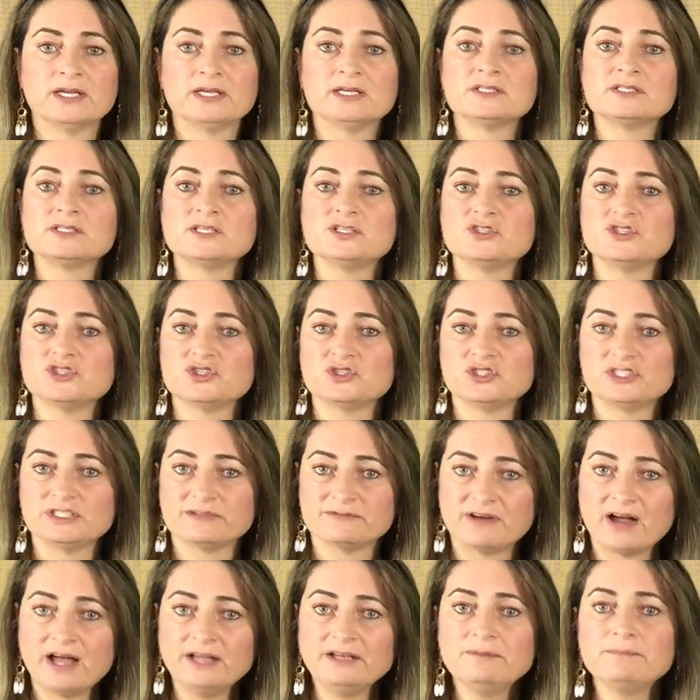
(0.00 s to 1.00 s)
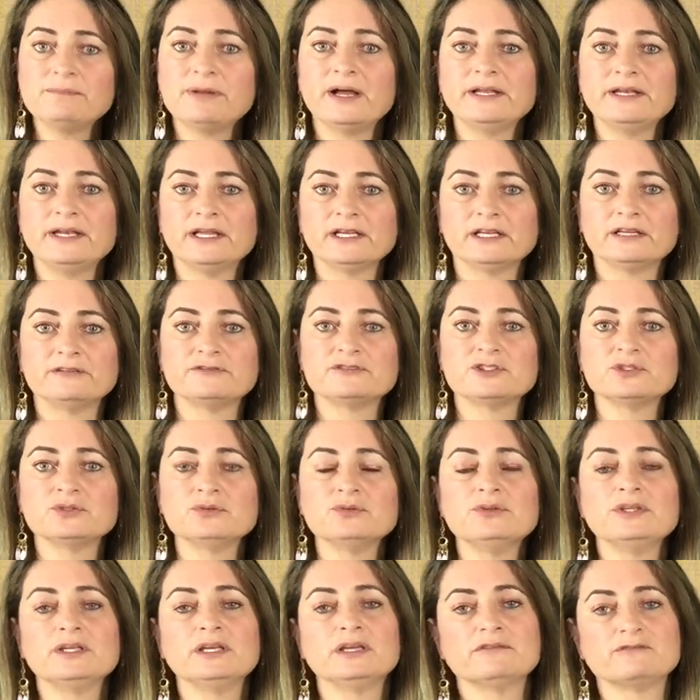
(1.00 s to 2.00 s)
Since you divided by negative
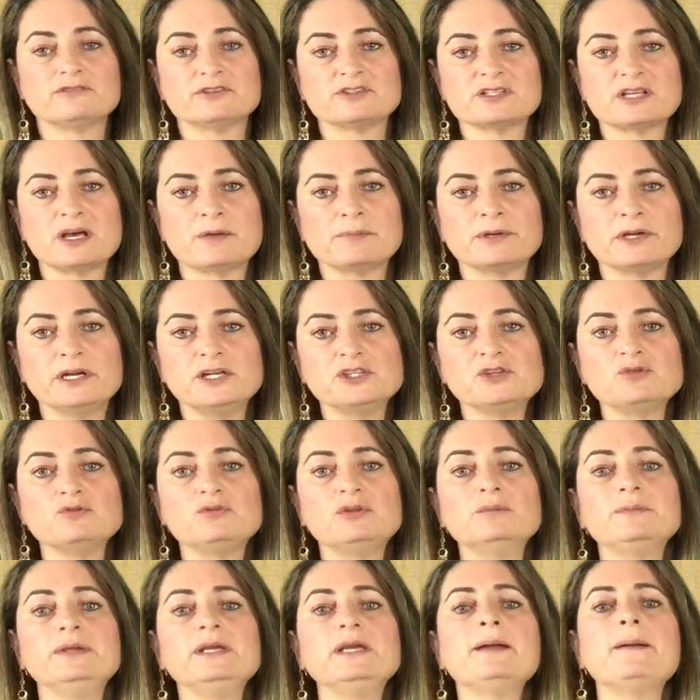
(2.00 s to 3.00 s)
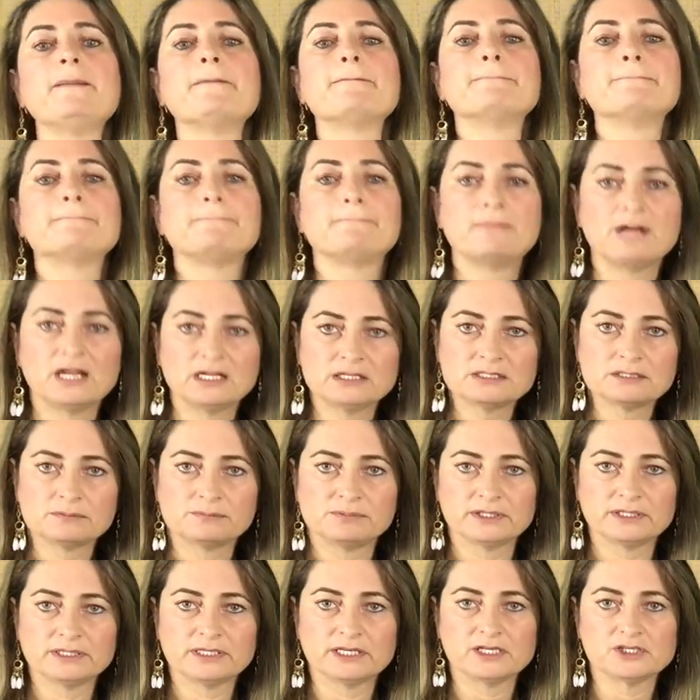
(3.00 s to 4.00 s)
2, the inverse operation will be
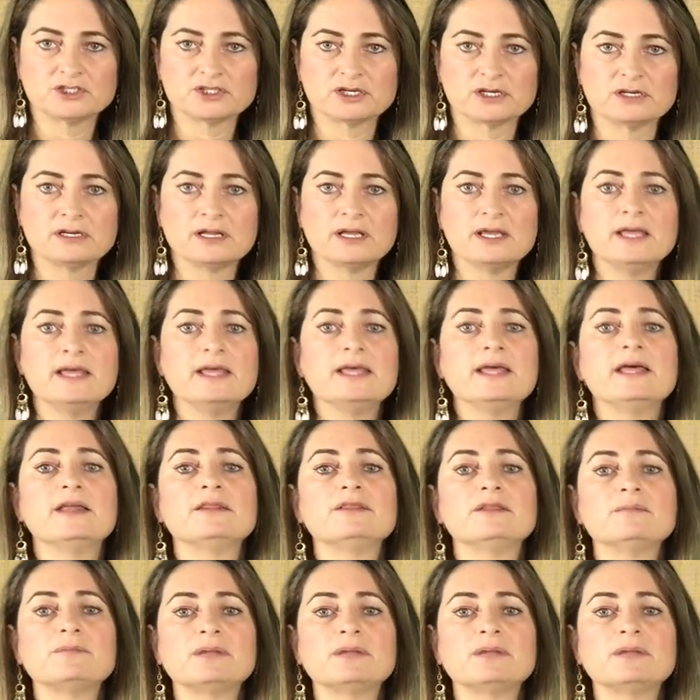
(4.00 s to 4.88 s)
multiplication. And the